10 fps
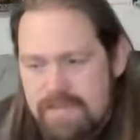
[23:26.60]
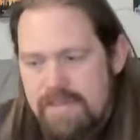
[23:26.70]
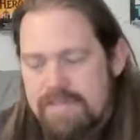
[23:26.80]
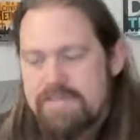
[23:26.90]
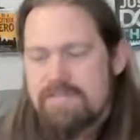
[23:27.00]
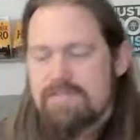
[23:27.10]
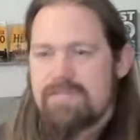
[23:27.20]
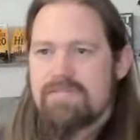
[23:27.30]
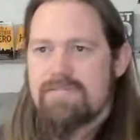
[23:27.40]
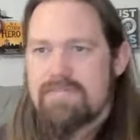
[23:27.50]
Goodness,
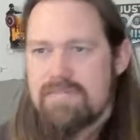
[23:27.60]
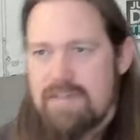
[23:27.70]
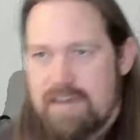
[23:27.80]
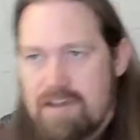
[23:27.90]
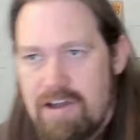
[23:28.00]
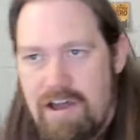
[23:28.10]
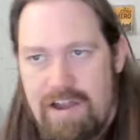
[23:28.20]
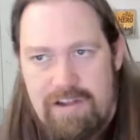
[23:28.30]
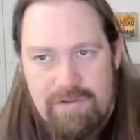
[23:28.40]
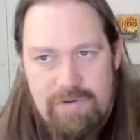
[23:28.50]
got
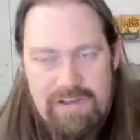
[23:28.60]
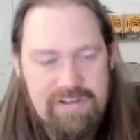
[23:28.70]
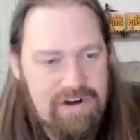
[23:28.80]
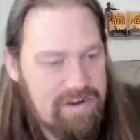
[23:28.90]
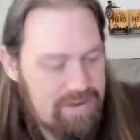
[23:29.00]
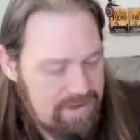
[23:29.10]
caught on the wheel there.